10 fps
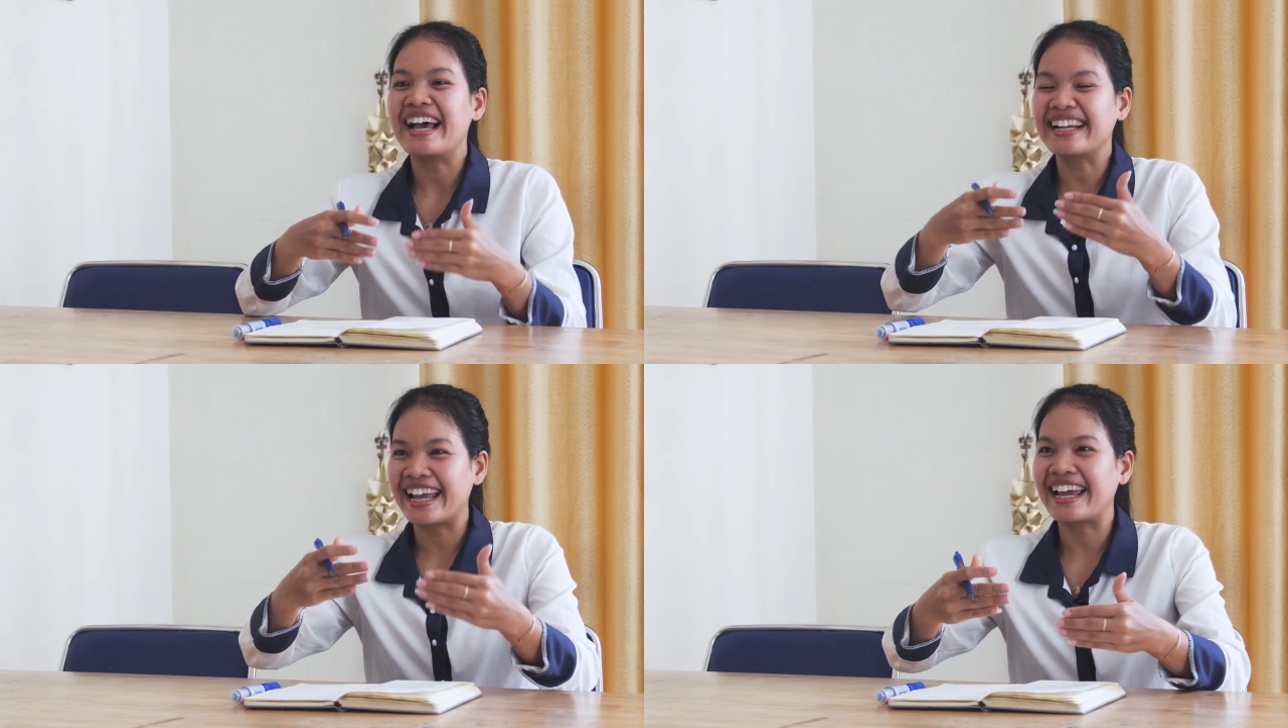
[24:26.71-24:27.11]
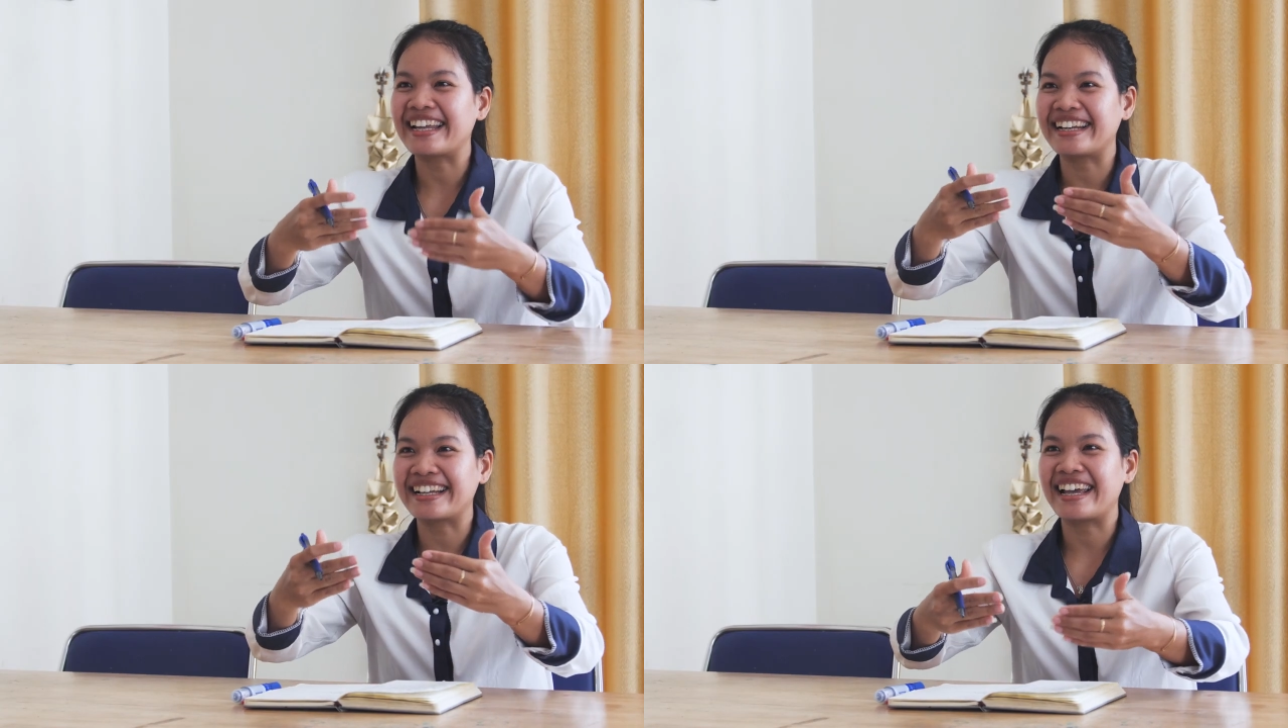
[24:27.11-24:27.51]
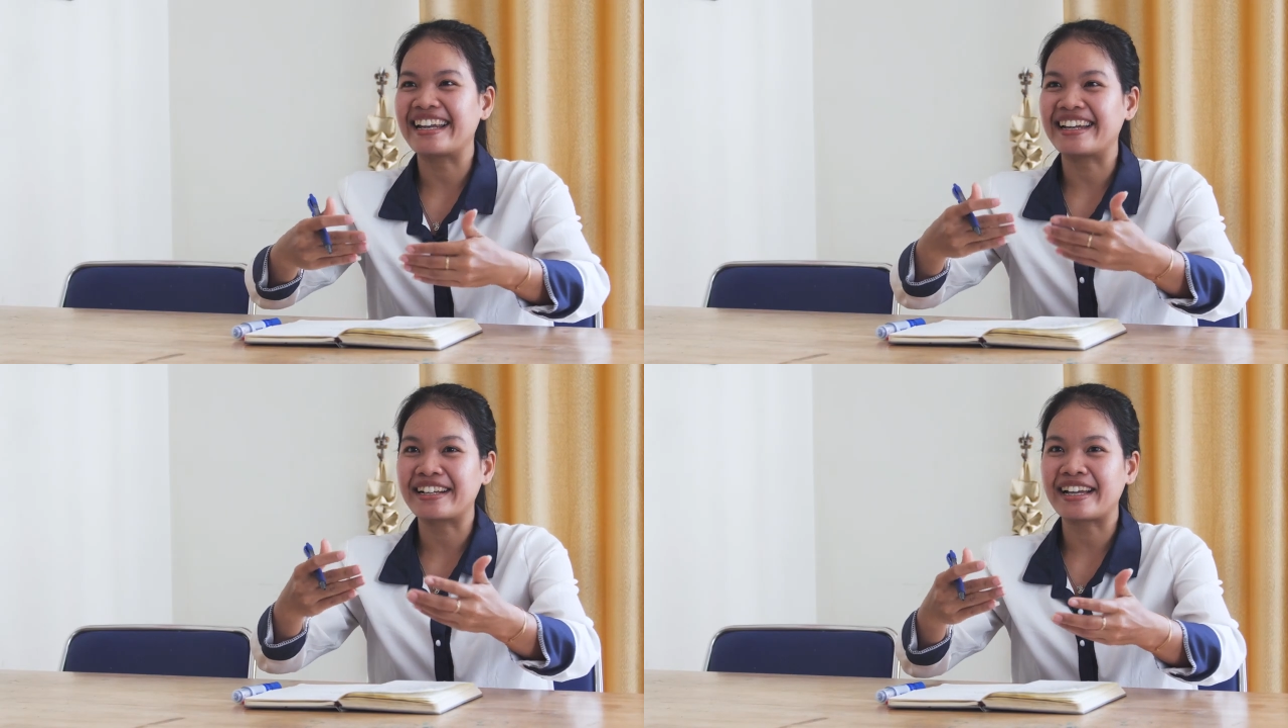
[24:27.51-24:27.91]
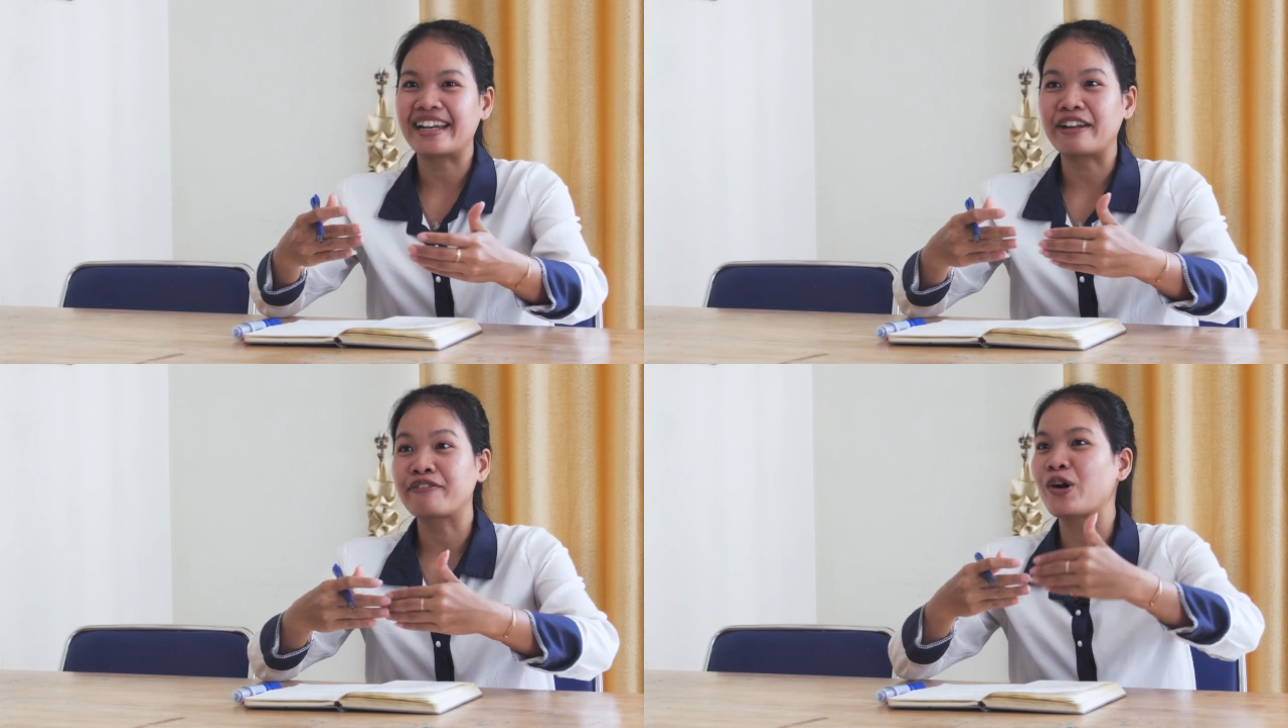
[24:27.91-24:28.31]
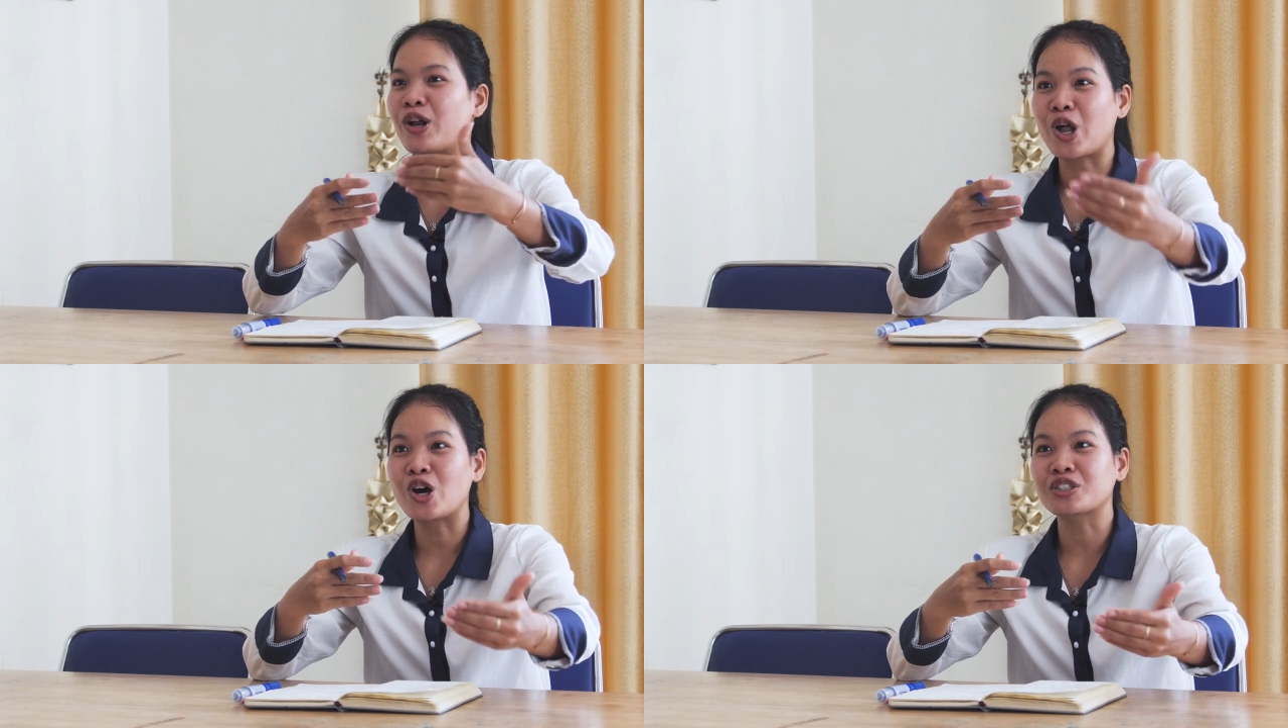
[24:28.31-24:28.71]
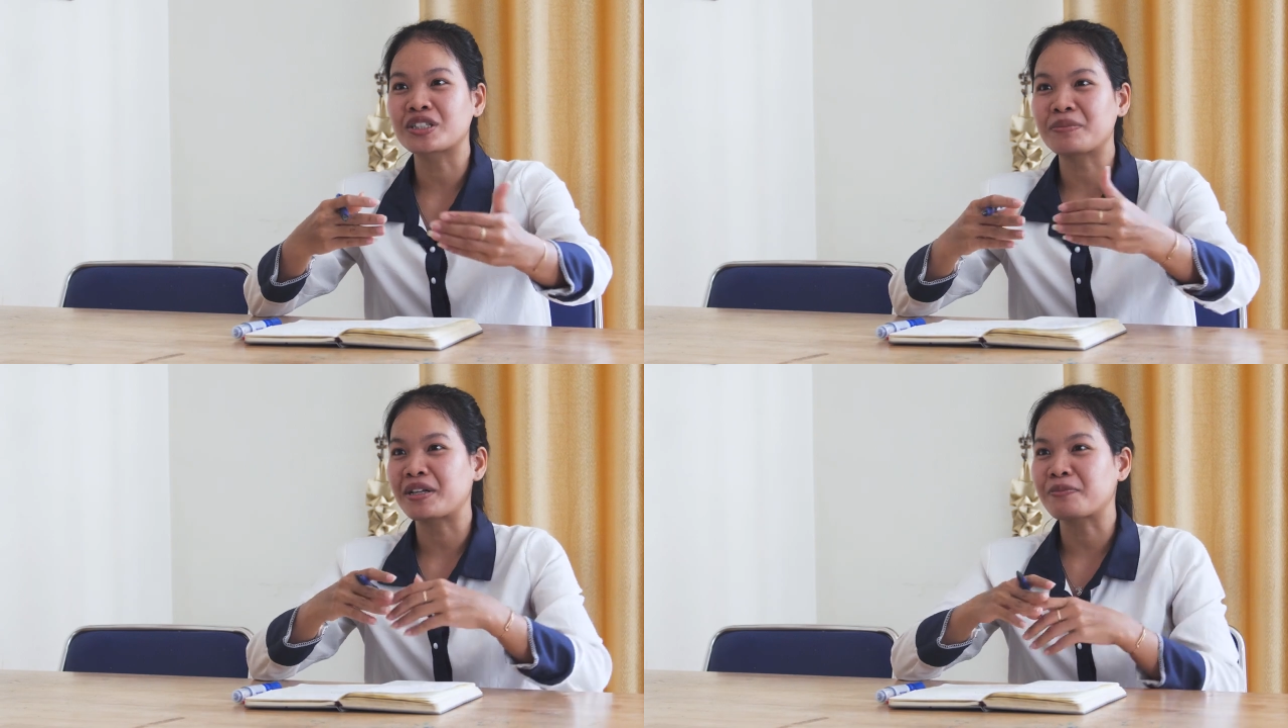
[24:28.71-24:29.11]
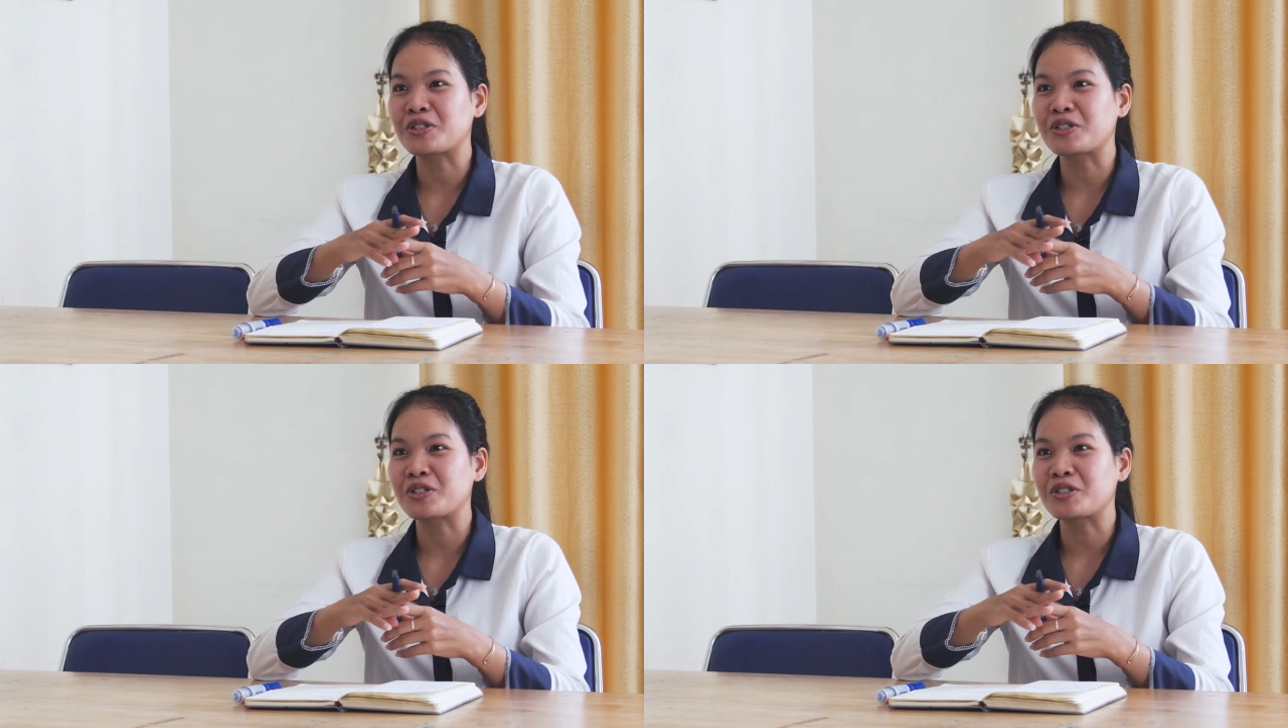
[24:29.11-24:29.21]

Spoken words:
again and again and again and for a long term in the